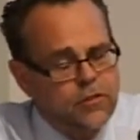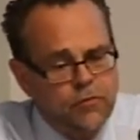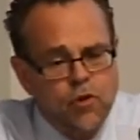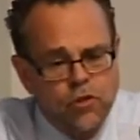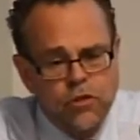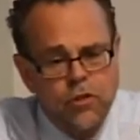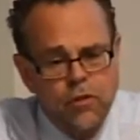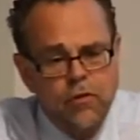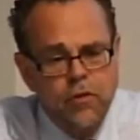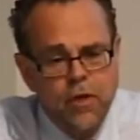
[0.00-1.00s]
is of course
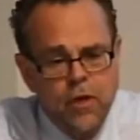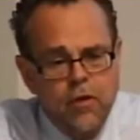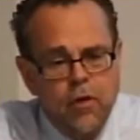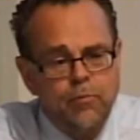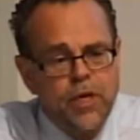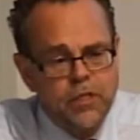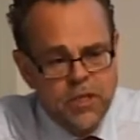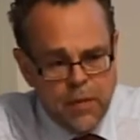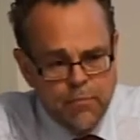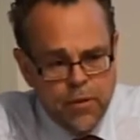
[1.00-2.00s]
a
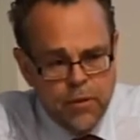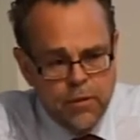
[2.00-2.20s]
big step.